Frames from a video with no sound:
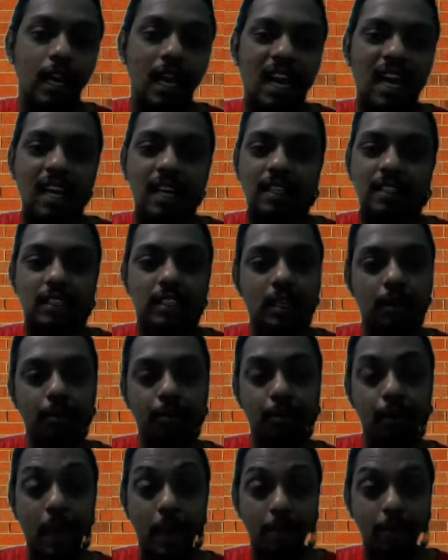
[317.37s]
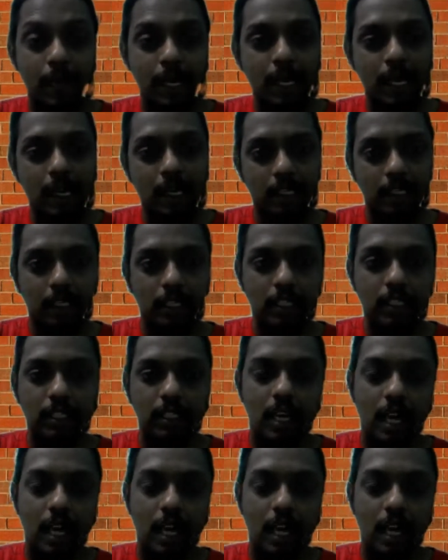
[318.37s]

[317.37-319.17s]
and some mem currencies.